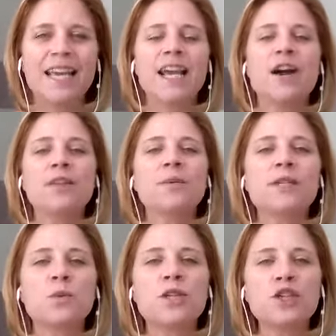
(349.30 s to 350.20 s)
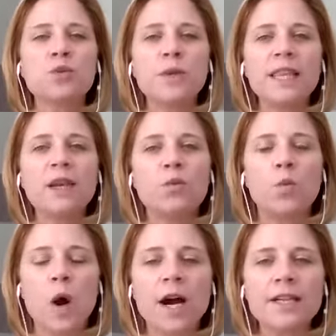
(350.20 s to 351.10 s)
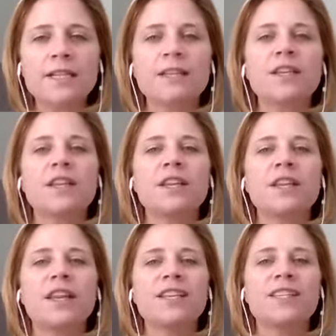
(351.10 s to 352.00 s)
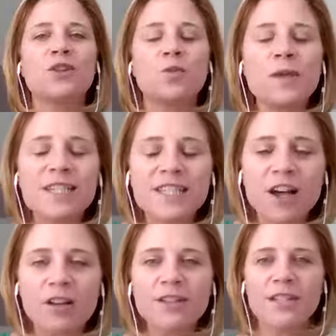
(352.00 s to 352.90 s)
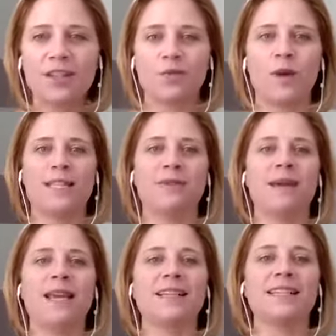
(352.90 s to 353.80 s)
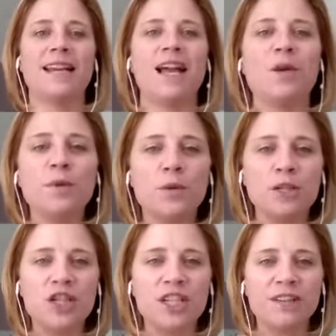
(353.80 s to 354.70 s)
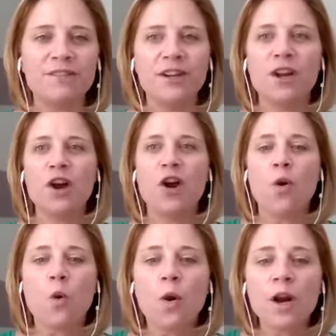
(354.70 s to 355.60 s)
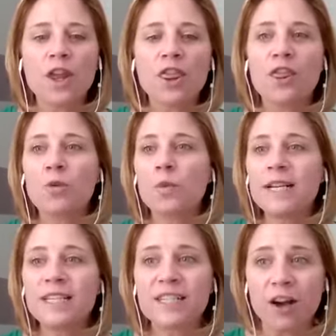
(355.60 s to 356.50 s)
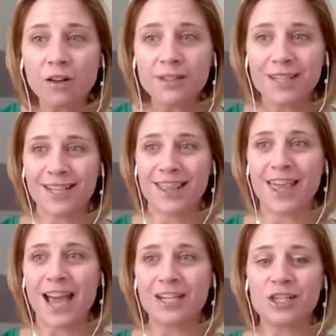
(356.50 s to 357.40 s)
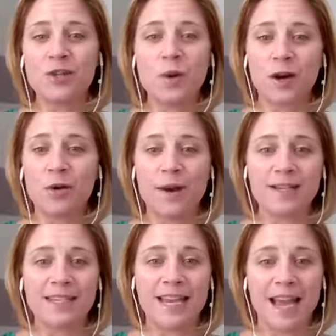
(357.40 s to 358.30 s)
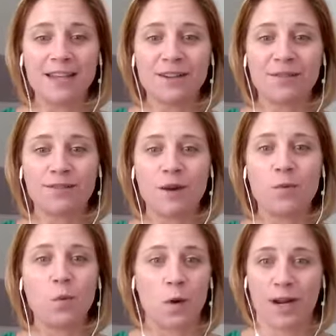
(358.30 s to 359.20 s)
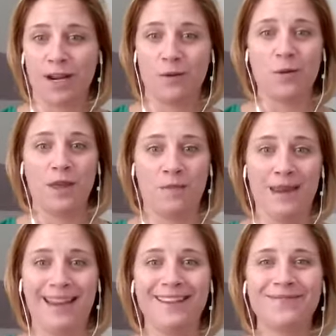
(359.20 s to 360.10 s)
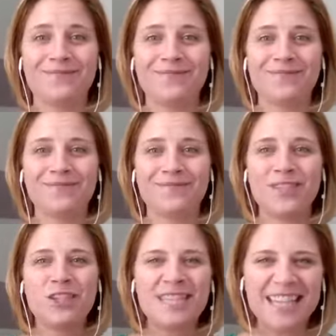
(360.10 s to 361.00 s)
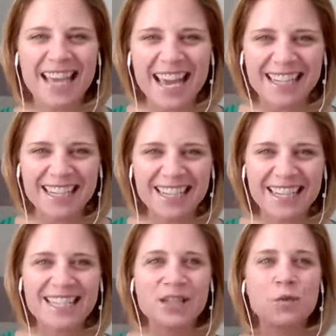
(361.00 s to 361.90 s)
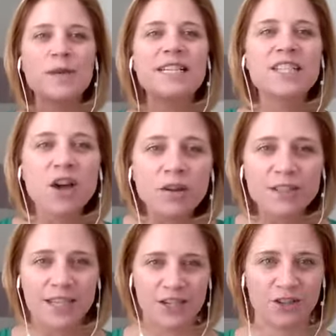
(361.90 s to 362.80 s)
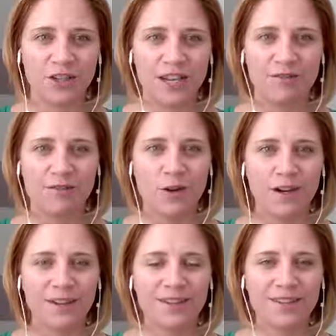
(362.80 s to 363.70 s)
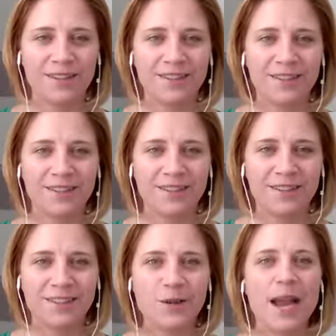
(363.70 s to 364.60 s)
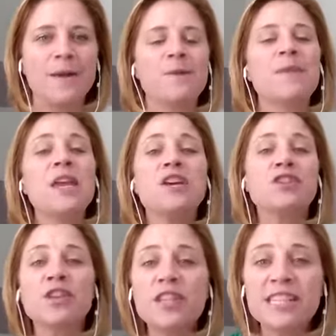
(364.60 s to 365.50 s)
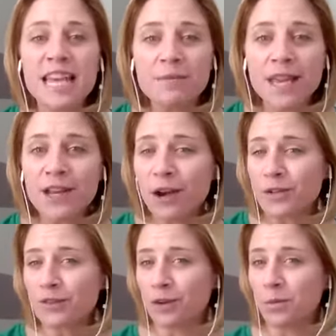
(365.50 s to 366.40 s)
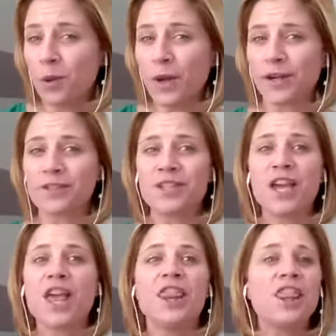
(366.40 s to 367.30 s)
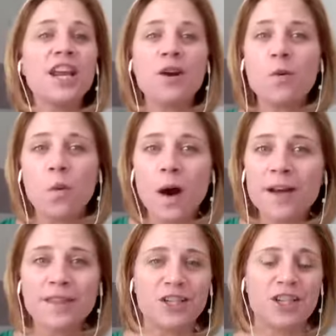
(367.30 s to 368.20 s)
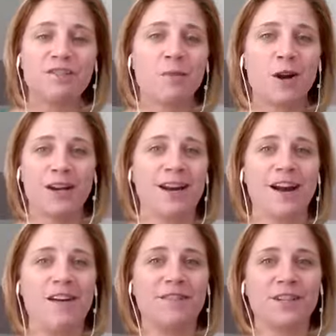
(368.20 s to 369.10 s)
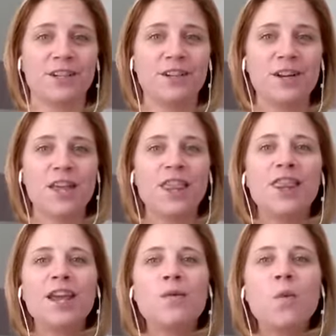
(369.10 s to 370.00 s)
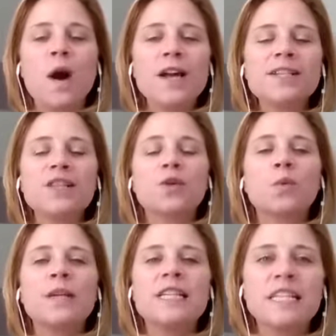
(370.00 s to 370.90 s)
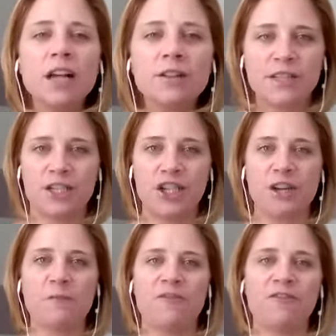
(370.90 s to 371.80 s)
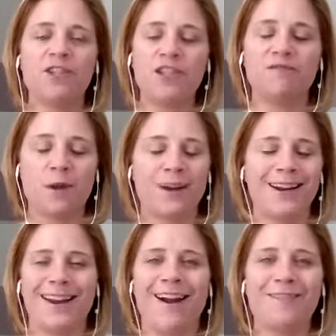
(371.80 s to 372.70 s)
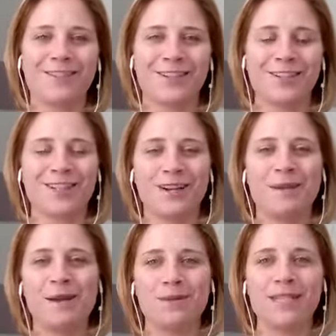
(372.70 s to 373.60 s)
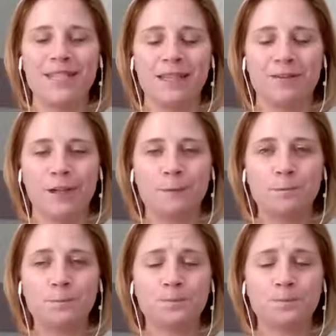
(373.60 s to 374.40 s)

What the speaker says: In other words, what you really want is the result the resume is going to help you achieve, or the result that you are going to get from working with me. Do you see that? It's the result you're looking for. Okay, so the same thing goes for employers. They don't want the chief marketing officer. They want the results a chief marketing officer is going to be able to deliver.